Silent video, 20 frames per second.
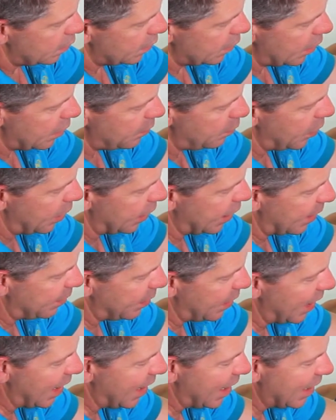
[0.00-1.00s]
and pick
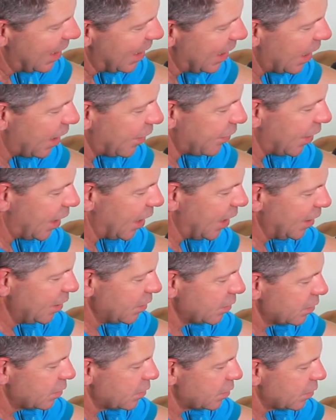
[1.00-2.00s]
up any other
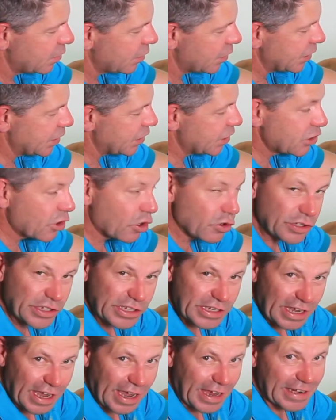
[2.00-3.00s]

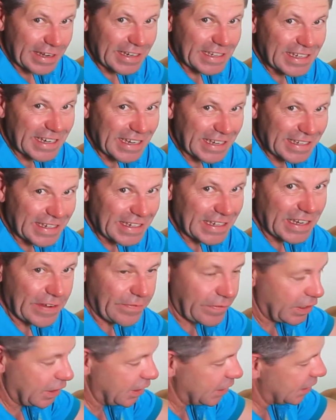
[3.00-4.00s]
associated
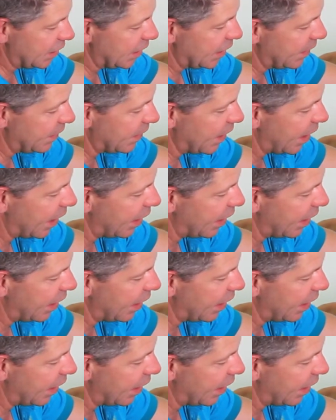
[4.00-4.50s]
sensitivities in that